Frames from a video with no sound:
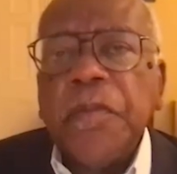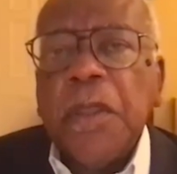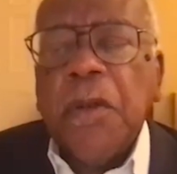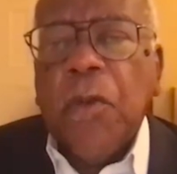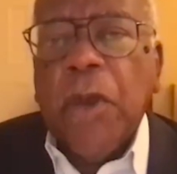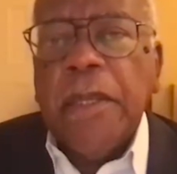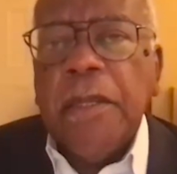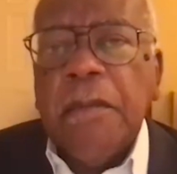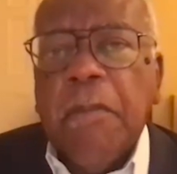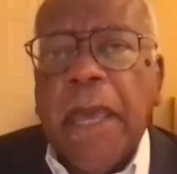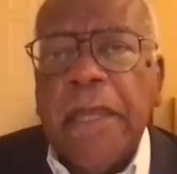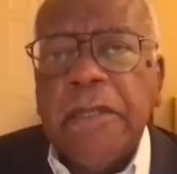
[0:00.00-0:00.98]
when
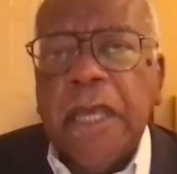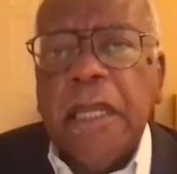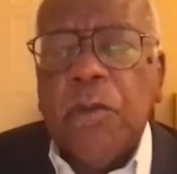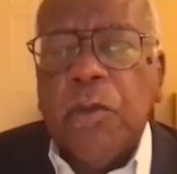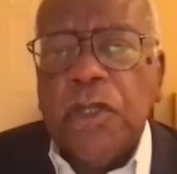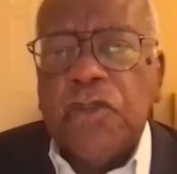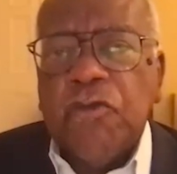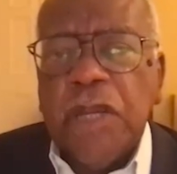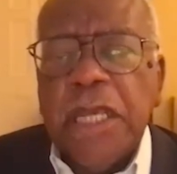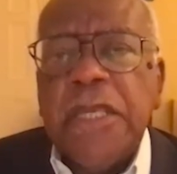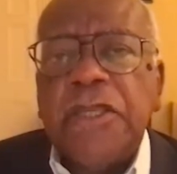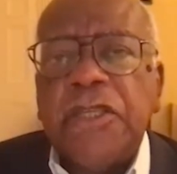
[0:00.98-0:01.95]
Mandela was
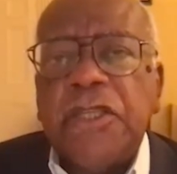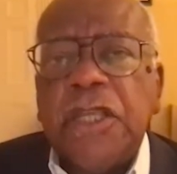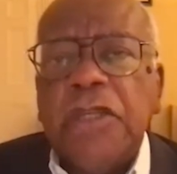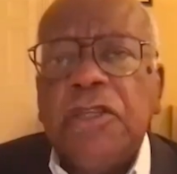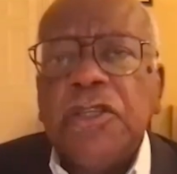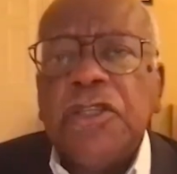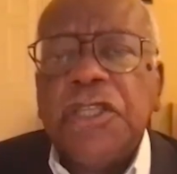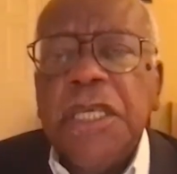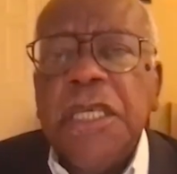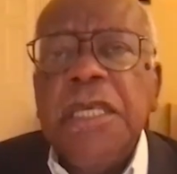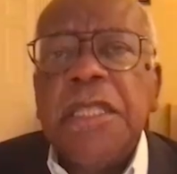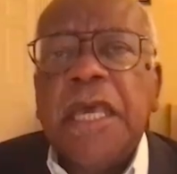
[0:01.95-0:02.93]
released, and to
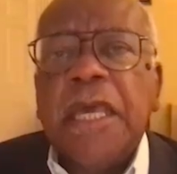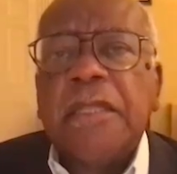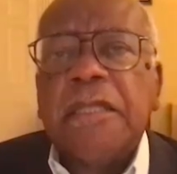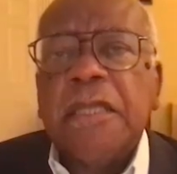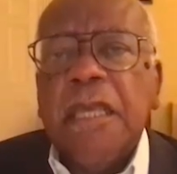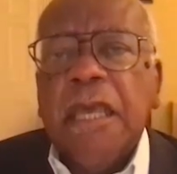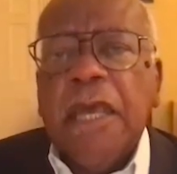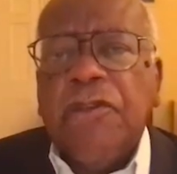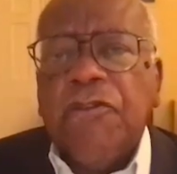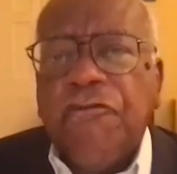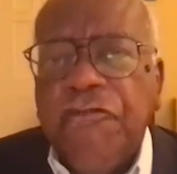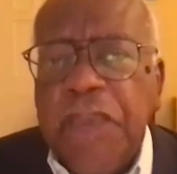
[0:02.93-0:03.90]
see that and
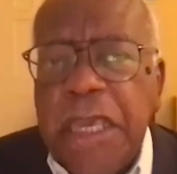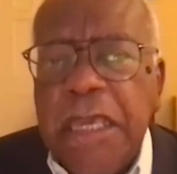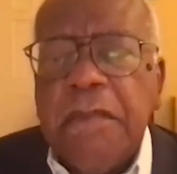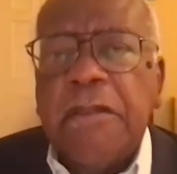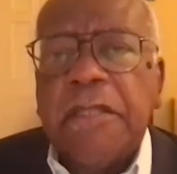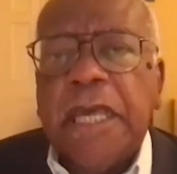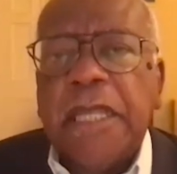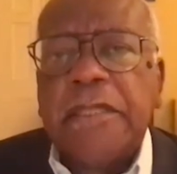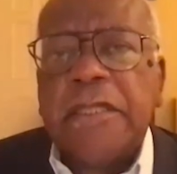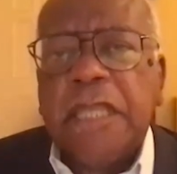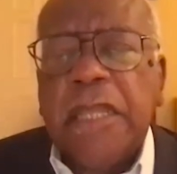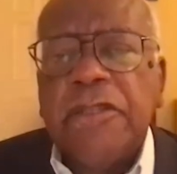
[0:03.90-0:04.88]
to feel
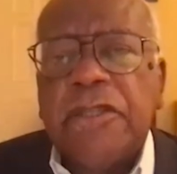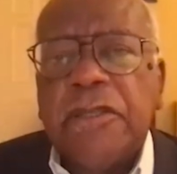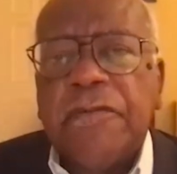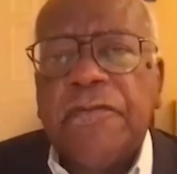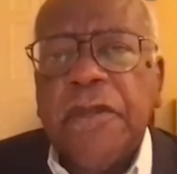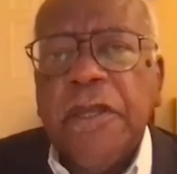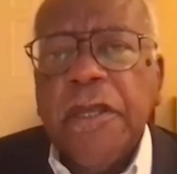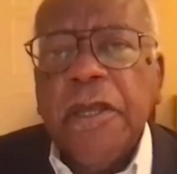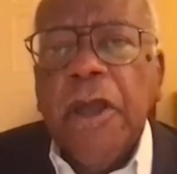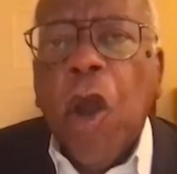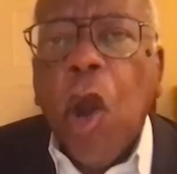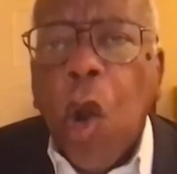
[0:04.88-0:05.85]
that sense of
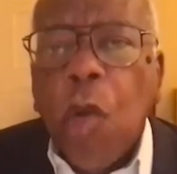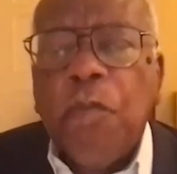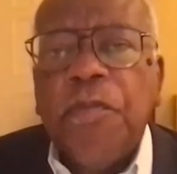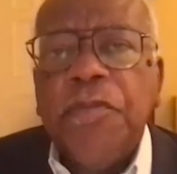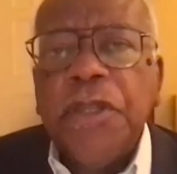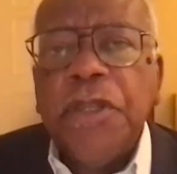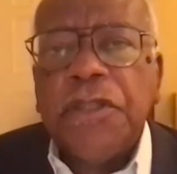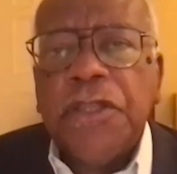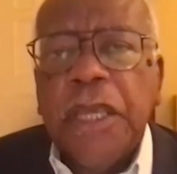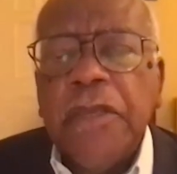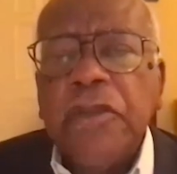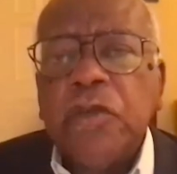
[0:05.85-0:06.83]
hope that
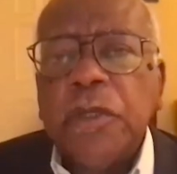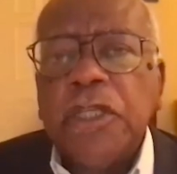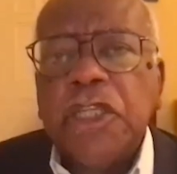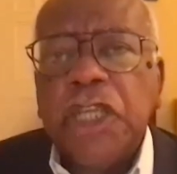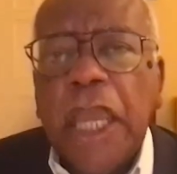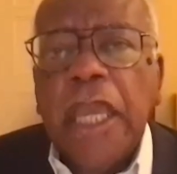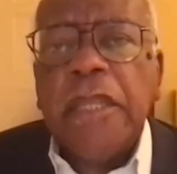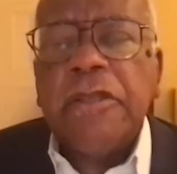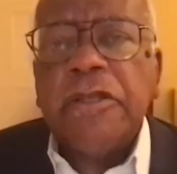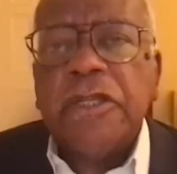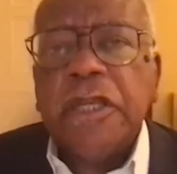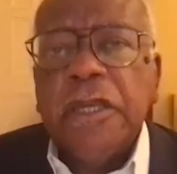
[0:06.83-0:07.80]
things would
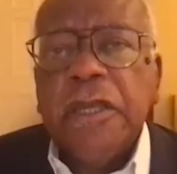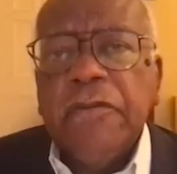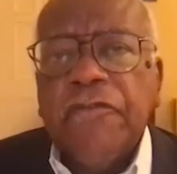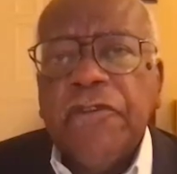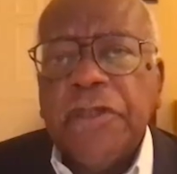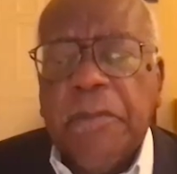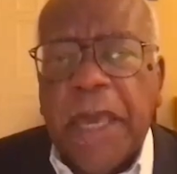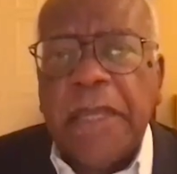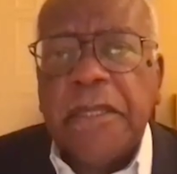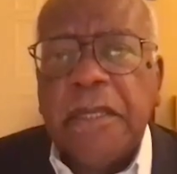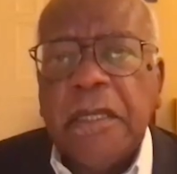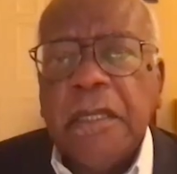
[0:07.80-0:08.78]
change for the
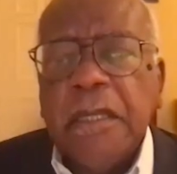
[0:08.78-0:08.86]
better.